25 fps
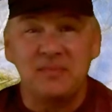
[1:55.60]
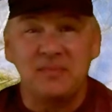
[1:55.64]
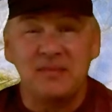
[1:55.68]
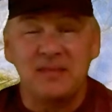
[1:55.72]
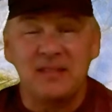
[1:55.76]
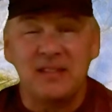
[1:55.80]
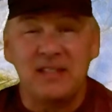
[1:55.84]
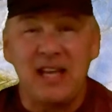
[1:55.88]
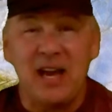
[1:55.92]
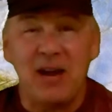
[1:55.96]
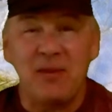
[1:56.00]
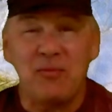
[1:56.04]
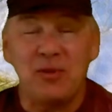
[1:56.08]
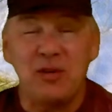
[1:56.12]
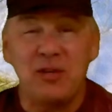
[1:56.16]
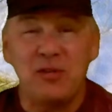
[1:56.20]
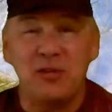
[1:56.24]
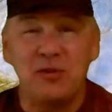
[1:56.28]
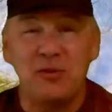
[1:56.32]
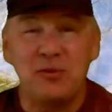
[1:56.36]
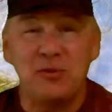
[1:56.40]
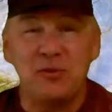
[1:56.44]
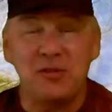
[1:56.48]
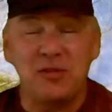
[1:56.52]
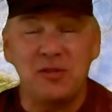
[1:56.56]
that
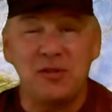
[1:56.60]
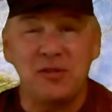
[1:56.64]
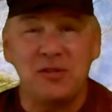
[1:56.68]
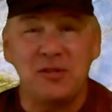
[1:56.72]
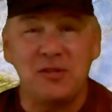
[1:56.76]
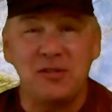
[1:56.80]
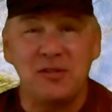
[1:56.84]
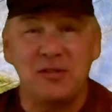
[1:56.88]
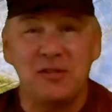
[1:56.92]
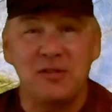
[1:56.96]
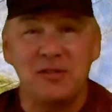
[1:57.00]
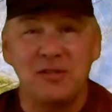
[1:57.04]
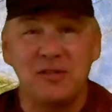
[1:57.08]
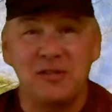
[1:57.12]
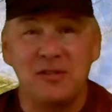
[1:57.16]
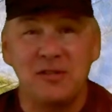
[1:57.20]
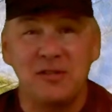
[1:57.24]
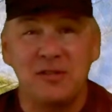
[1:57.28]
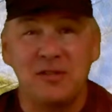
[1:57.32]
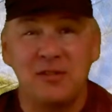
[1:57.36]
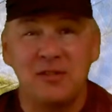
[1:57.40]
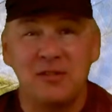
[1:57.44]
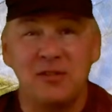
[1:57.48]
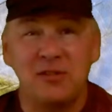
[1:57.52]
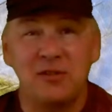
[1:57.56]
reduces
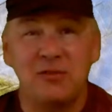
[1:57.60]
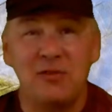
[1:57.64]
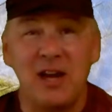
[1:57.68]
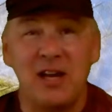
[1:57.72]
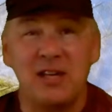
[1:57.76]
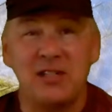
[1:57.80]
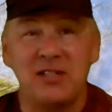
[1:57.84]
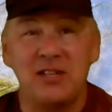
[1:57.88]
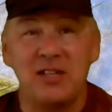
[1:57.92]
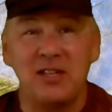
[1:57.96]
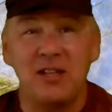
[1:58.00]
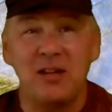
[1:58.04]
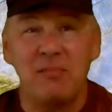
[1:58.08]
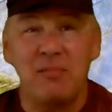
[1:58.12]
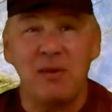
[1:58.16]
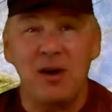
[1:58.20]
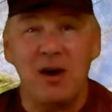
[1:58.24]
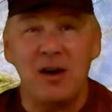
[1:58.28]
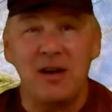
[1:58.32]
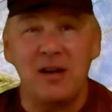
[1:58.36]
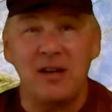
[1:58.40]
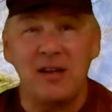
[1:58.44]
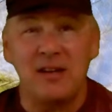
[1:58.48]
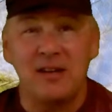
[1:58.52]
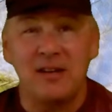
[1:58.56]
stress in the
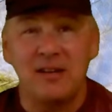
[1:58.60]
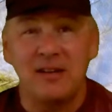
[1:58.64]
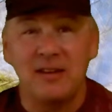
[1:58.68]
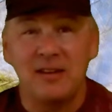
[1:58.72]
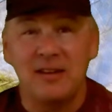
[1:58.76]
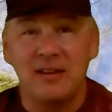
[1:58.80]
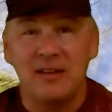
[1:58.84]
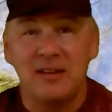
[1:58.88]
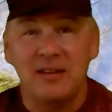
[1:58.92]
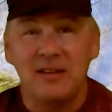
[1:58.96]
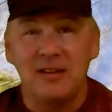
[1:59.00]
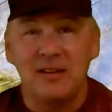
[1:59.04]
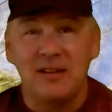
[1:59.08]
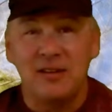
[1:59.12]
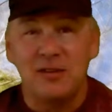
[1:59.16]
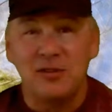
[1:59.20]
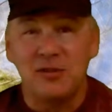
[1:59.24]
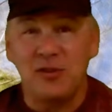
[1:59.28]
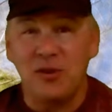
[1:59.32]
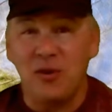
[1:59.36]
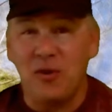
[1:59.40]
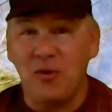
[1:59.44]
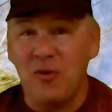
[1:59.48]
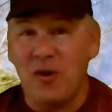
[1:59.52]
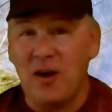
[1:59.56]
body.
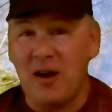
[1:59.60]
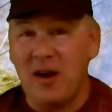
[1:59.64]
So,